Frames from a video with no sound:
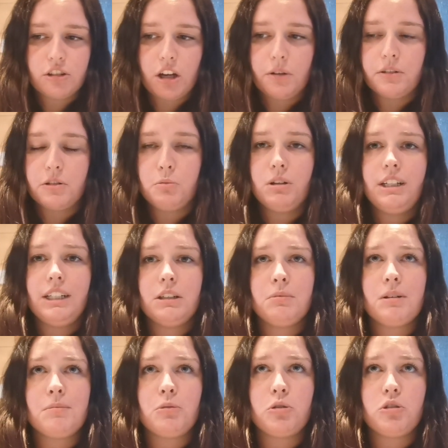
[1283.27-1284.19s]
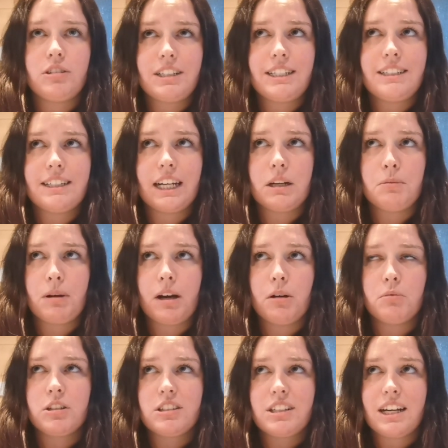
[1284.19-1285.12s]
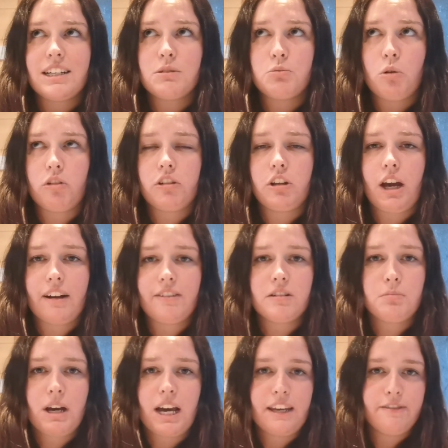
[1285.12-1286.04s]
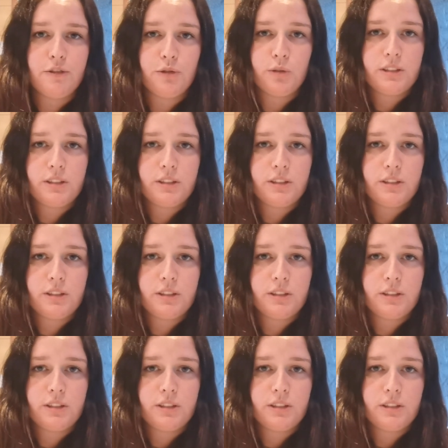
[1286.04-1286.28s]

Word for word: go into a little bit more detail about because that is one you have to pay for.